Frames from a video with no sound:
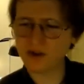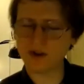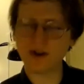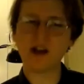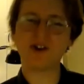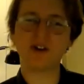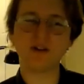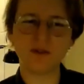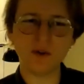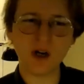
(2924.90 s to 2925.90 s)
The Creation
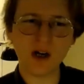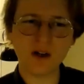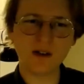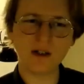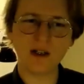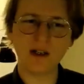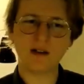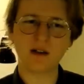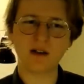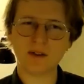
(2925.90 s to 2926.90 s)
of Yunnan.
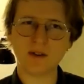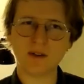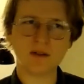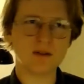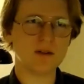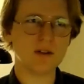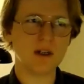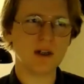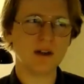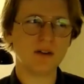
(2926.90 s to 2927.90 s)
So
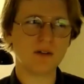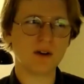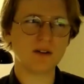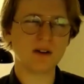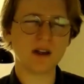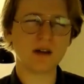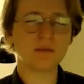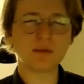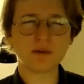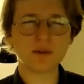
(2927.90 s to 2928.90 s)
starts like
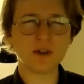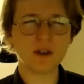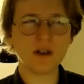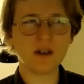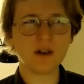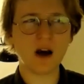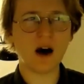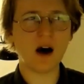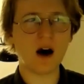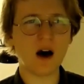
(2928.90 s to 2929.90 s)

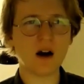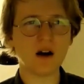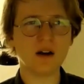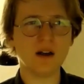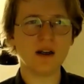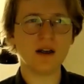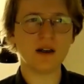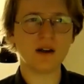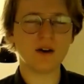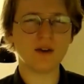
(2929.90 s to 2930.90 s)
pre-Tang
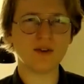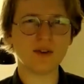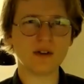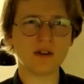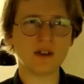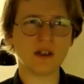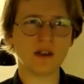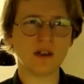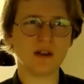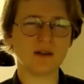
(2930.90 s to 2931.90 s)
and goes
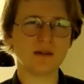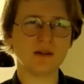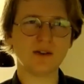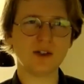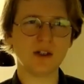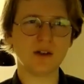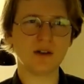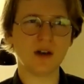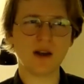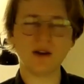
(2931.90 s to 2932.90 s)
into
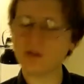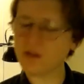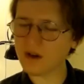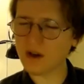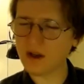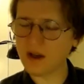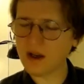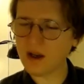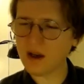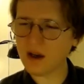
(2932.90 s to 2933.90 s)
Qing Dynasty.
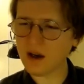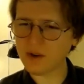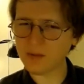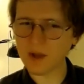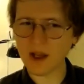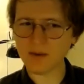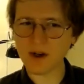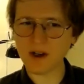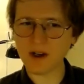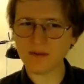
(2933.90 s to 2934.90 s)
Just some light
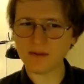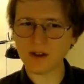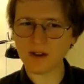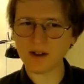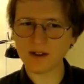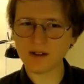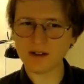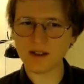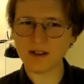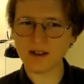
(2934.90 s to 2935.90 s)
reading for
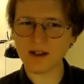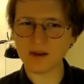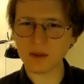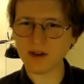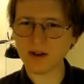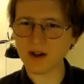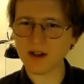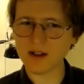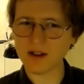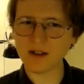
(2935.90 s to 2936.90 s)
an 18-hour plane ride.